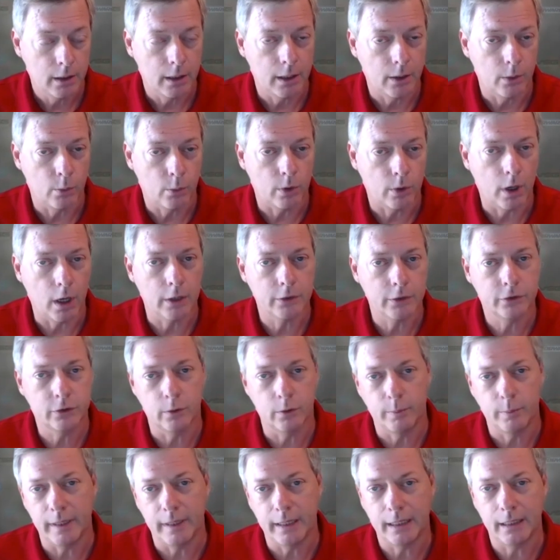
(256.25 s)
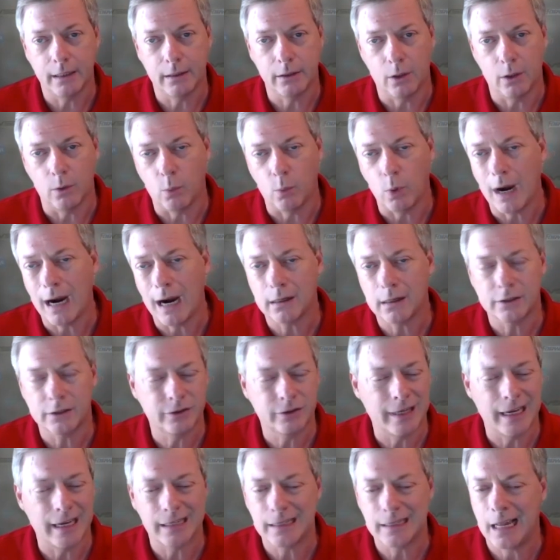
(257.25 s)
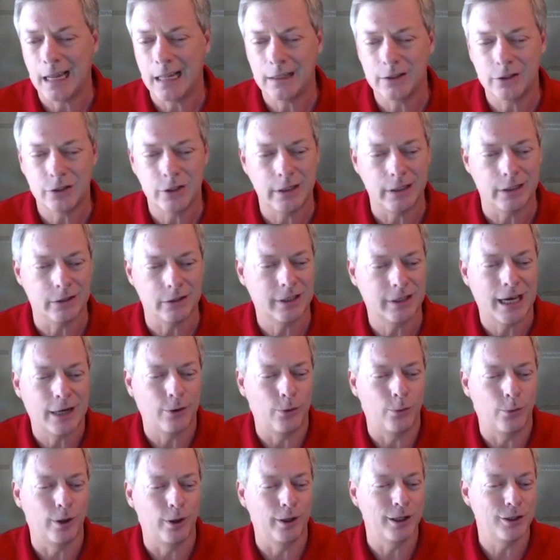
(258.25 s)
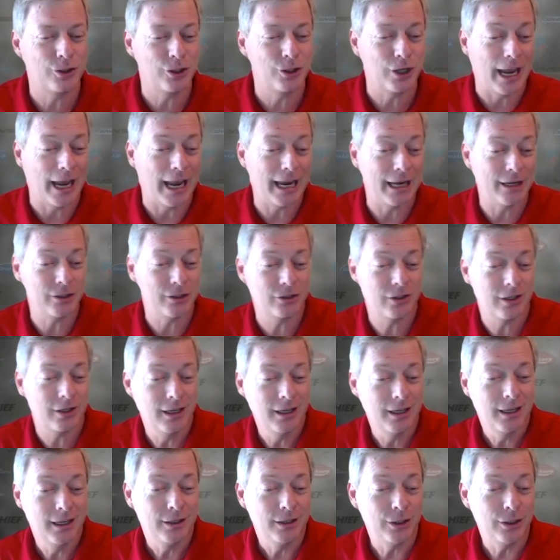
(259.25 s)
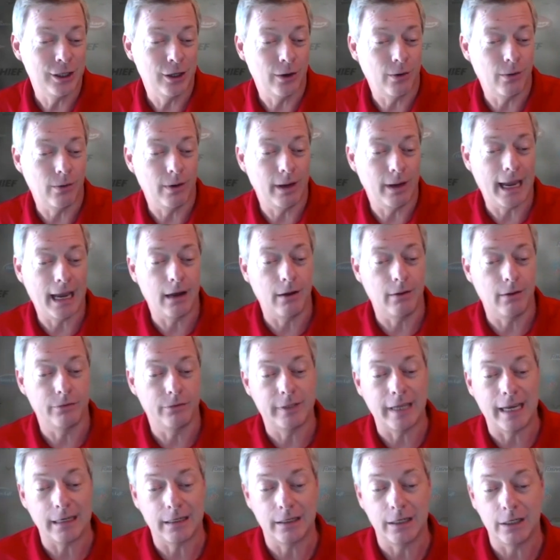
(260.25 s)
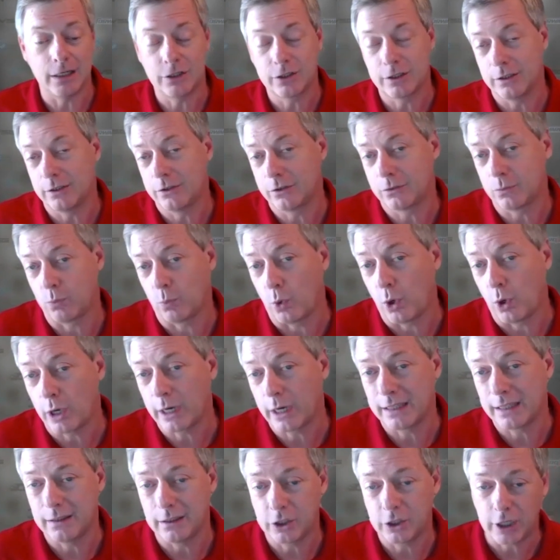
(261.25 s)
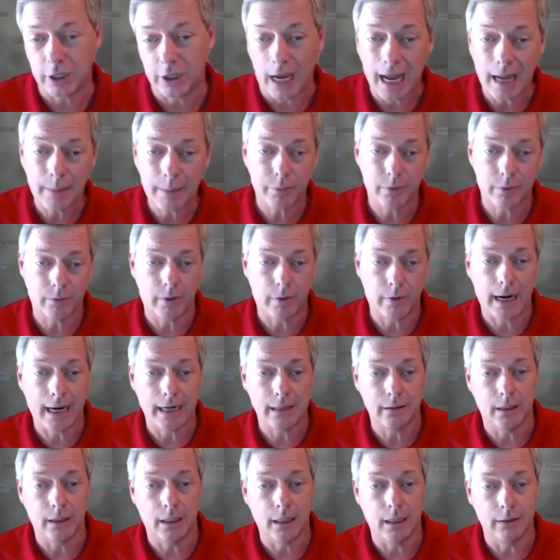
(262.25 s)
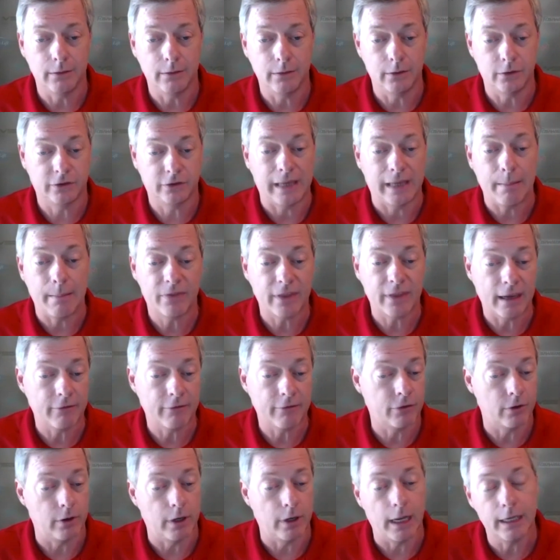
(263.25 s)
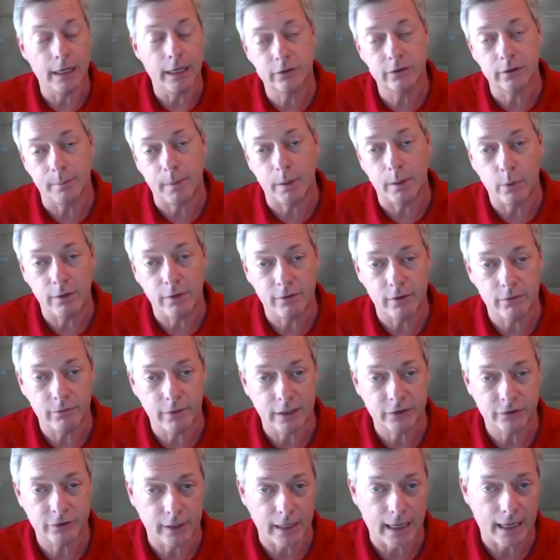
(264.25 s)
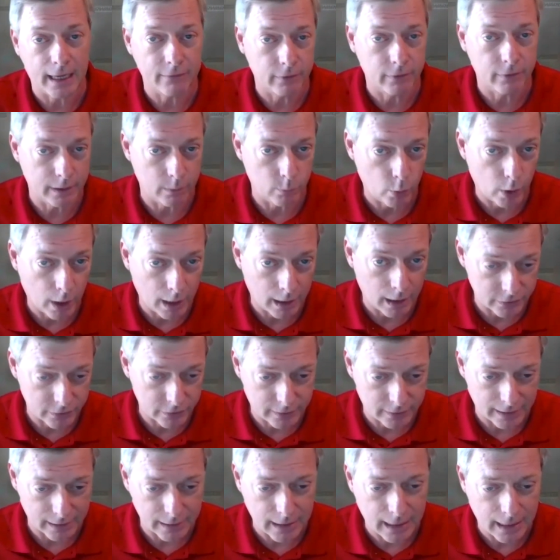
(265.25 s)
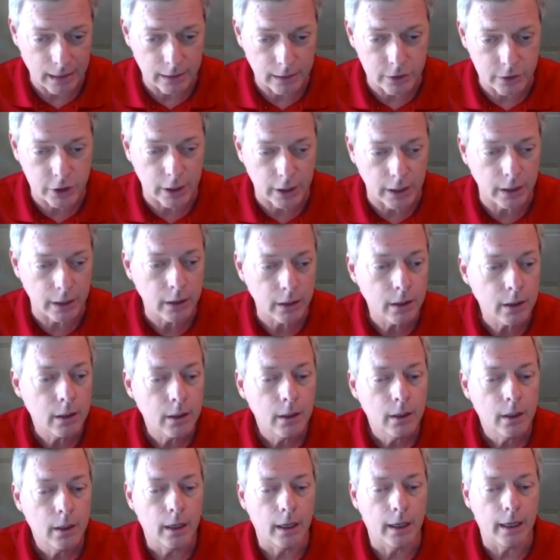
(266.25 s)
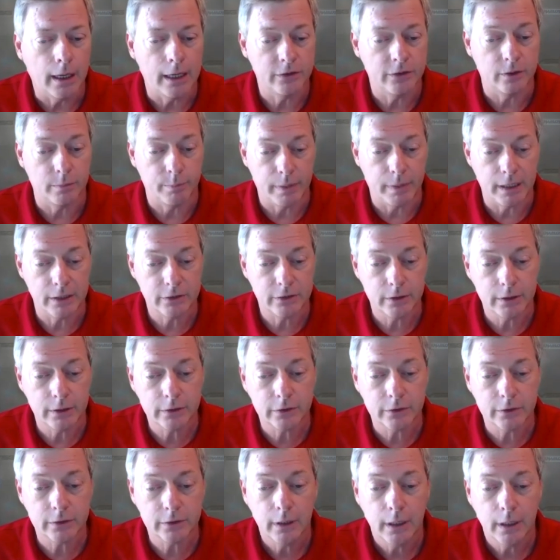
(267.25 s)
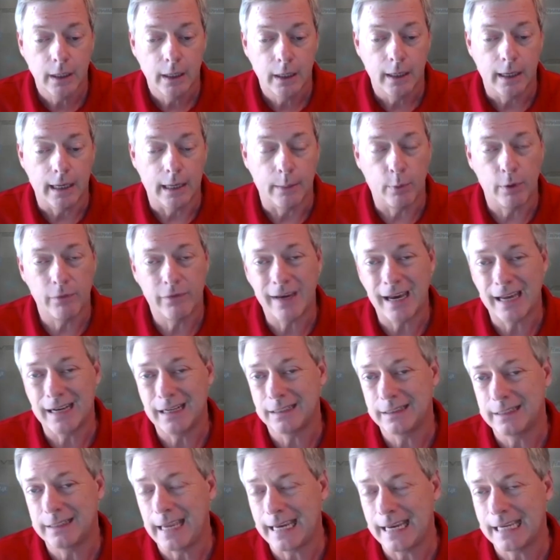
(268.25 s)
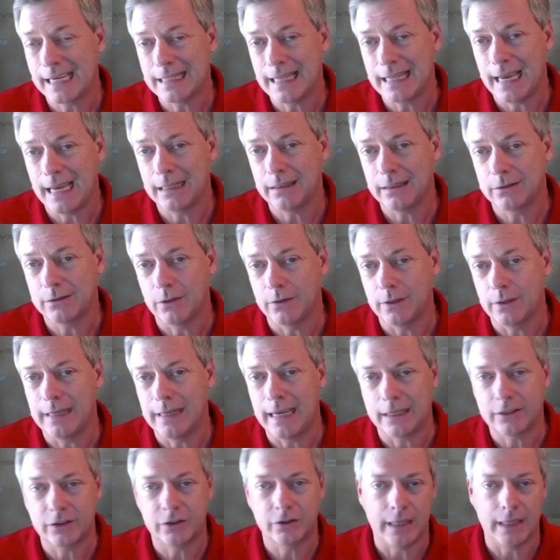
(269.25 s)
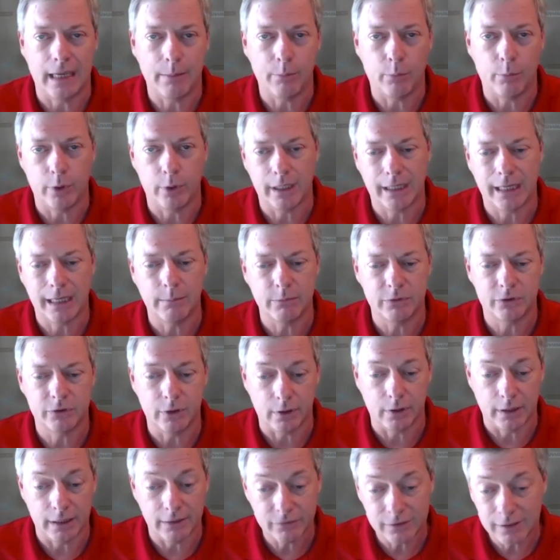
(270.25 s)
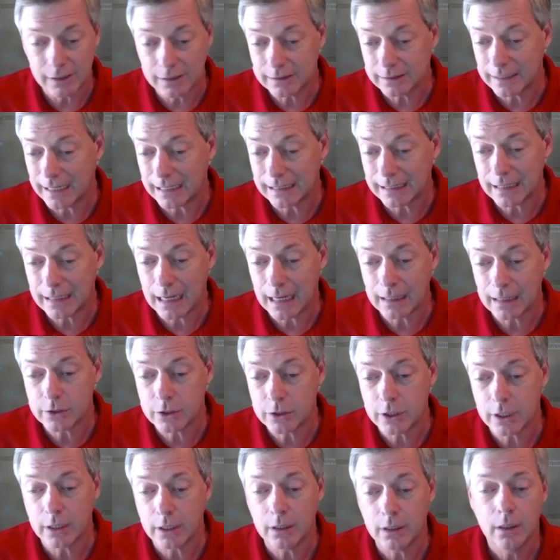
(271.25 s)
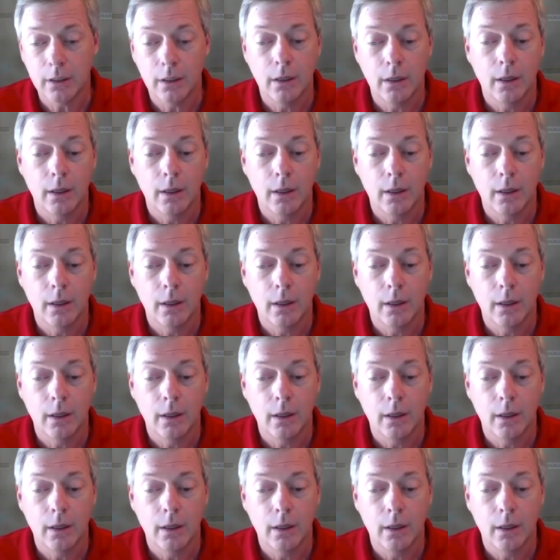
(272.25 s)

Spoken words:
We're also big in, you know, wireless technology has kind of really changed, you know, how technicians work in the shop, right? The same thing for us. I mean, we've invested heavily in wireless technology as a business, and we've kind of taken that to the next step when it comes to lifting technology.